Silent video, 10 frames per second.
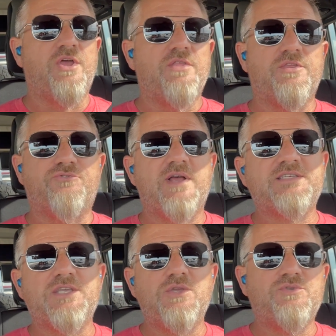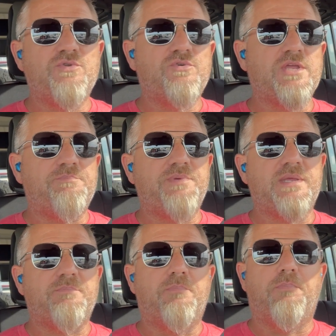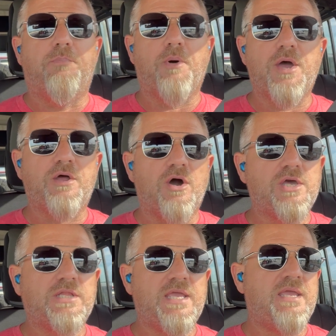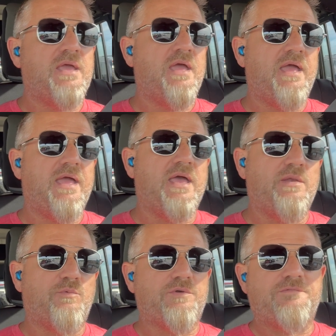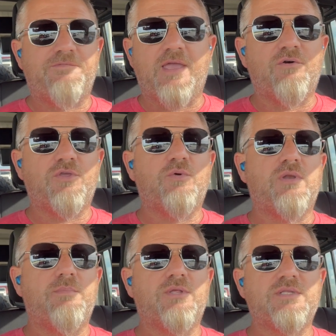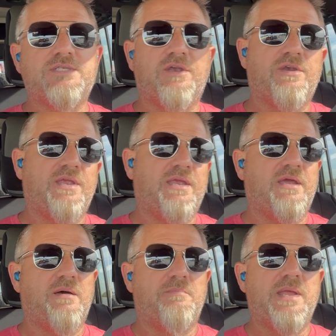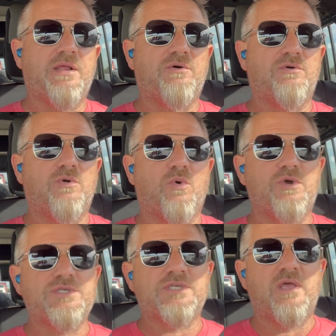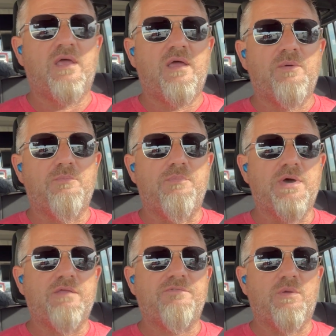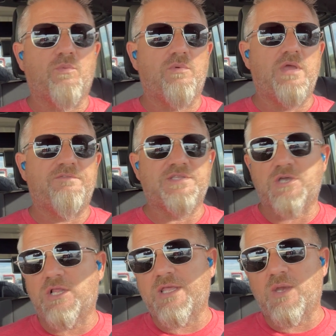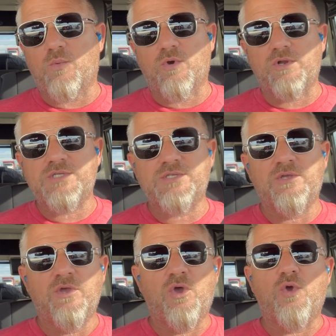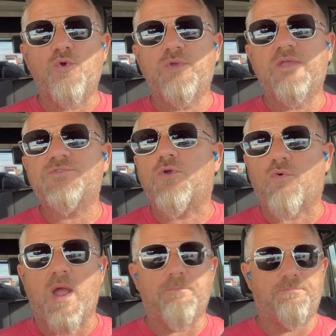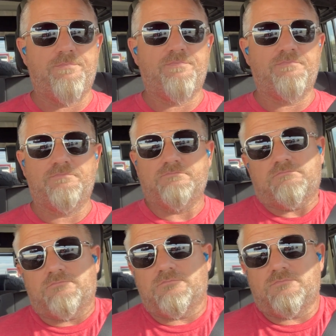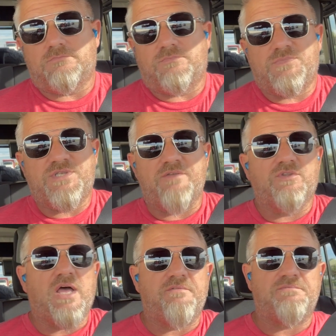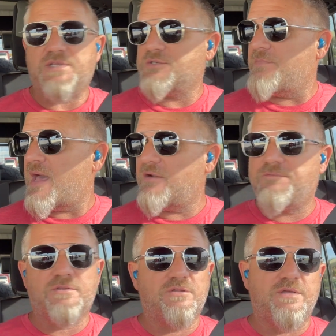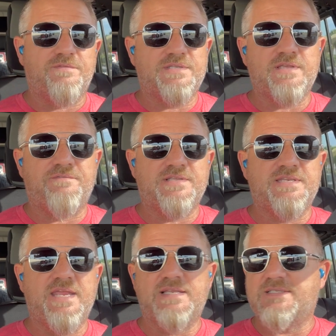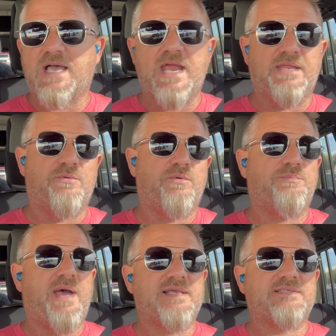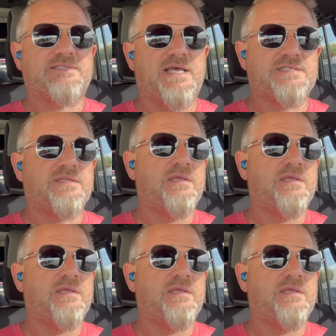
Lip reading: The dressing you do could be butt ugly and would fail you in a military medical course, but if it's ugly and it works, who gives a crap? Save a life. Doesn't matter if it's neat and tidy, it would pass the test.